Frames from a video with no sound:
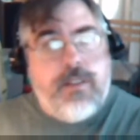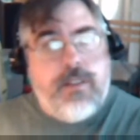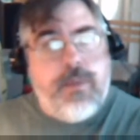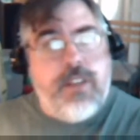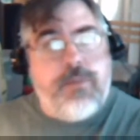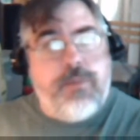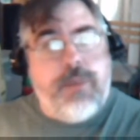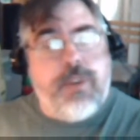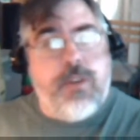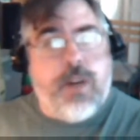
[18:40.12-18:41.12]
Some of these
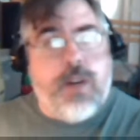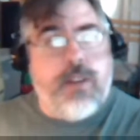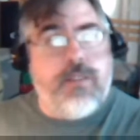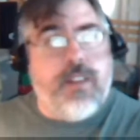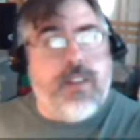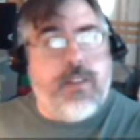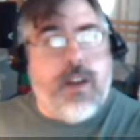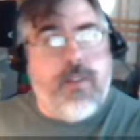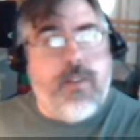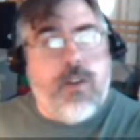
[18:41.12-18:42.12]
people who are out in the
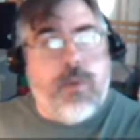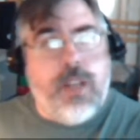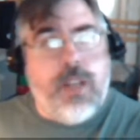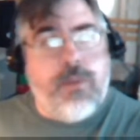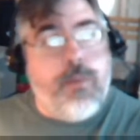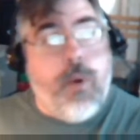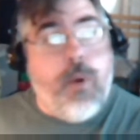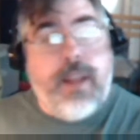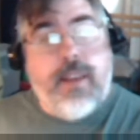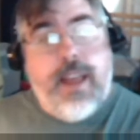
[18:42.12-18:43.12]
philosophical weeds will
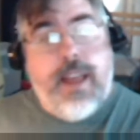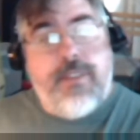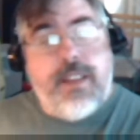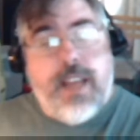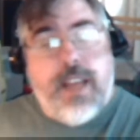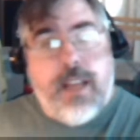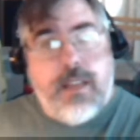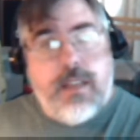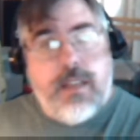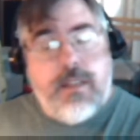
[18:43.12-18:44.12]
point and laugh at
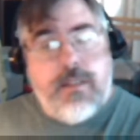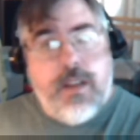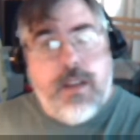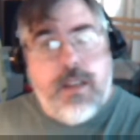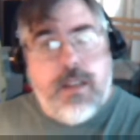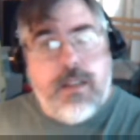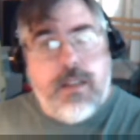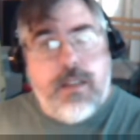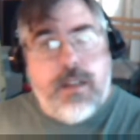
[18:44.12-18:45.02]
that and say that,